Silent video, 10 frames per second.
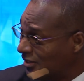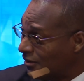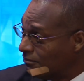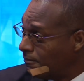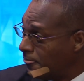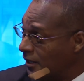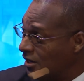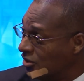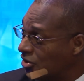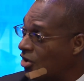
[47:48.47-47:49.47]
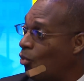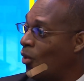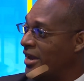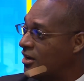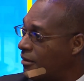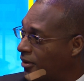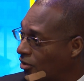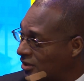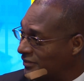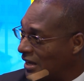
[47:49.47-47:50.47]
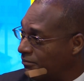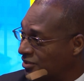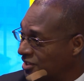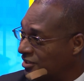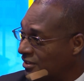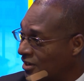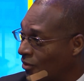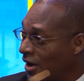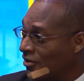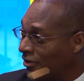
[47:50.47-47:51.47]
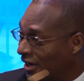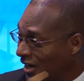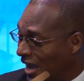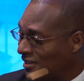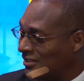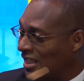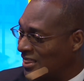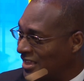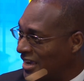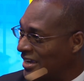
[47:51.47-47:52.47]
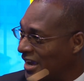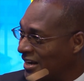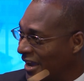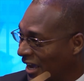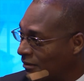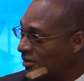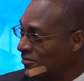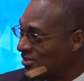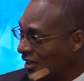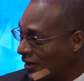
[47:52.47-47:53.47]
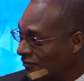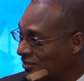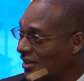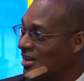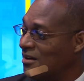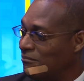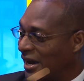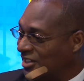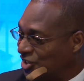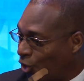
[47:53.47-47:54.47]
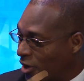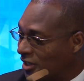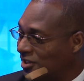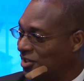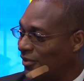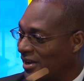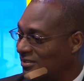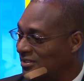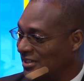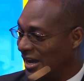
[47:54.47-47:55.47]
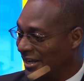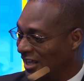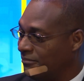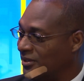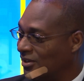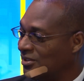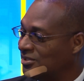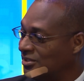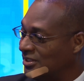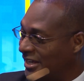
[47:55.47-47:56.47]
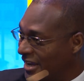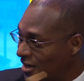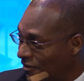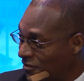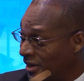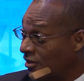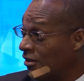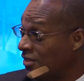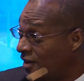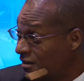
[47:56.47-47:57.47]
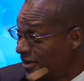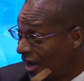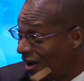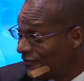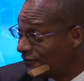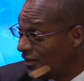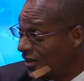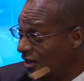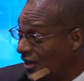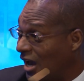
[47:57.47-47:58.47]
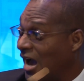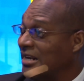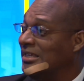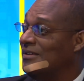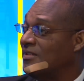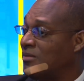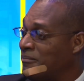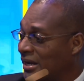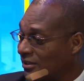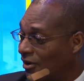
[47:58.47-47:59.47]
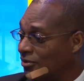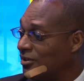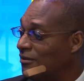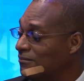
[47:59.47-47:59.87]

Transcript: them to wake up out of that position now and realize that they can help themselves by joining the UIC and helping us to take government on their behalf and give them a better outcome.